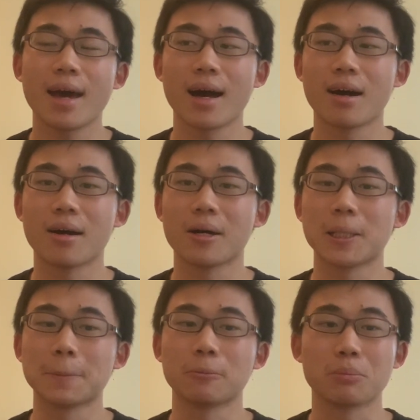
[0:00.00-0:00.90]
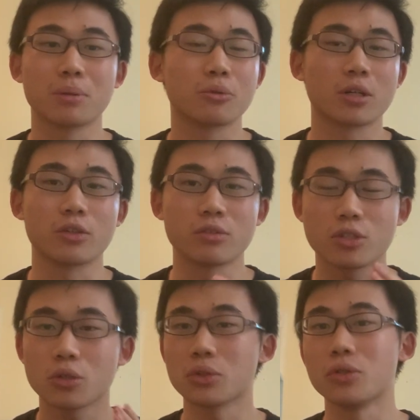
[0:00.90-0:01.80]
um, when people are
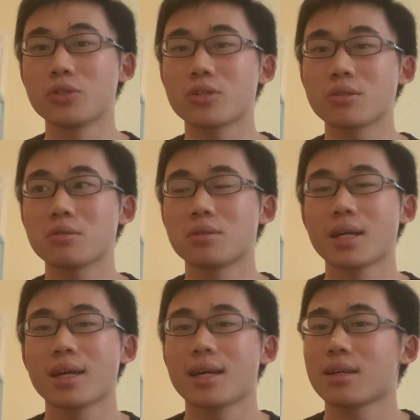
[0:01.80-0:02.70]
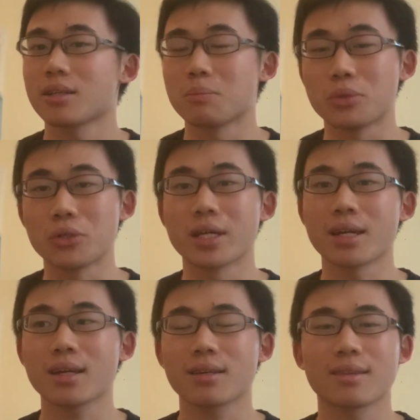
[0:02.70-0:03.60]
so used to
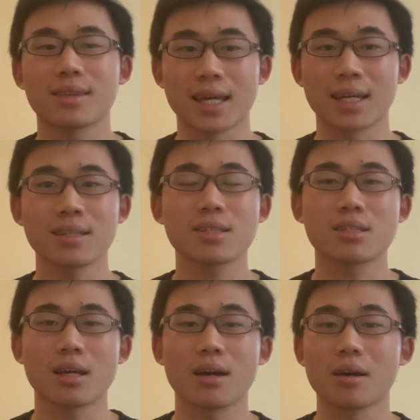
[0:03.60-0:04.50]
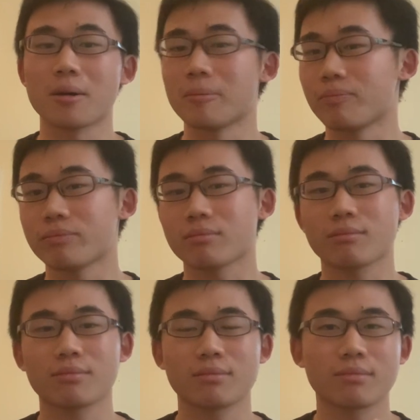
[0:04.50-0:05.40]
computing things um,
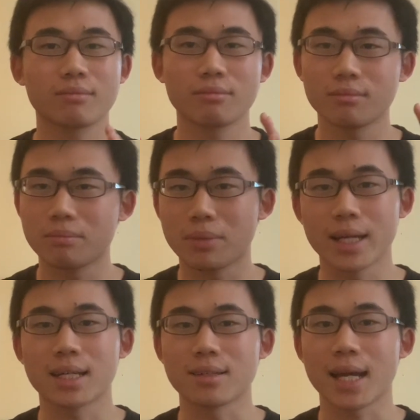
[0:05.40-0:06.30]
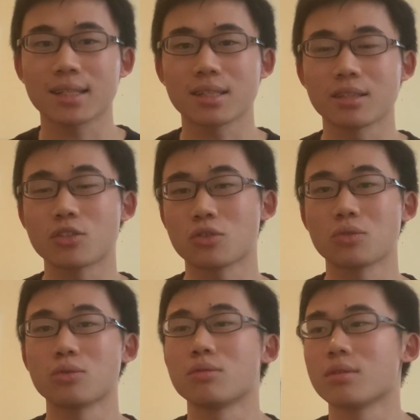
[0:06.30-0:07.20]
by connecting
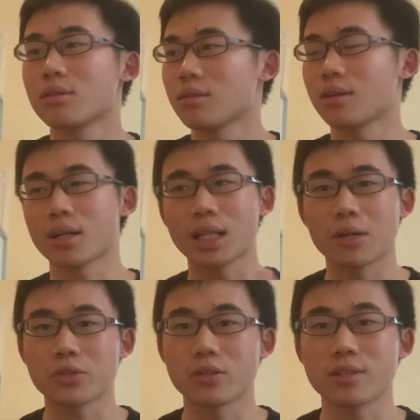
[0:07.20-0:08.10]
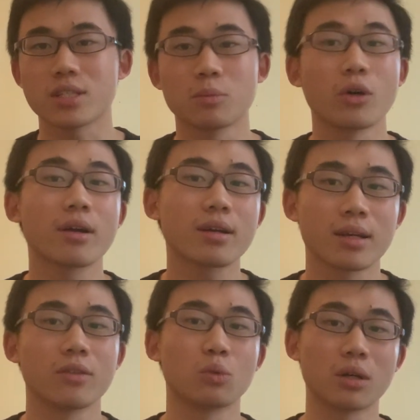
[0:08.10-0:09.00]
to a cloud service somewhere
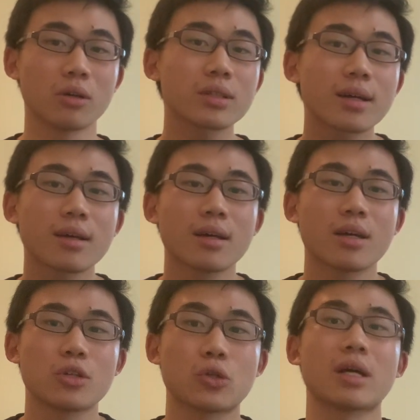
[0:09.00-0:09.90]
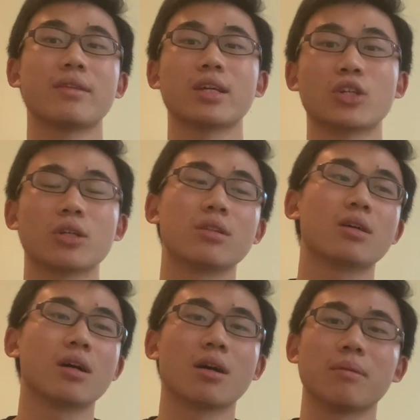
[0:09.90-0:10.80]
in the world so that they could
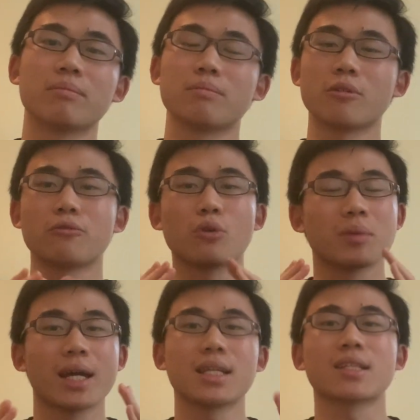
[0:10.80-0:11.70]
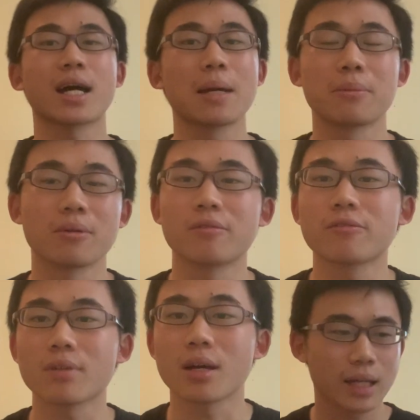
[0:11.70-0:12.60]
um, perform any type of
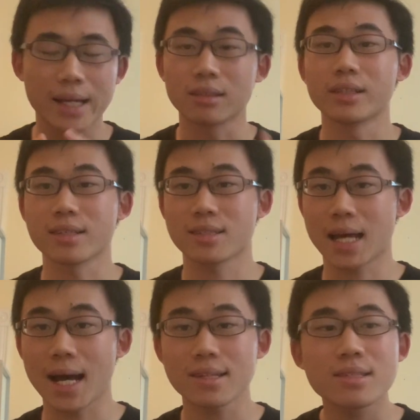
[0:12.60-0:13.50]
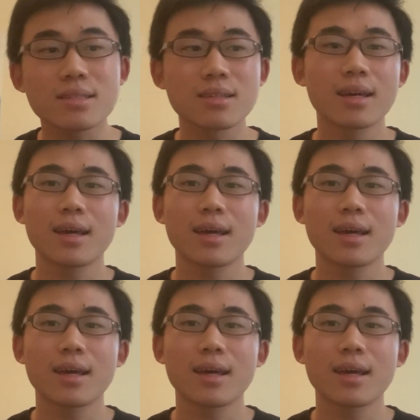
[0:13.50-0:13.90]
uh, analytics tasks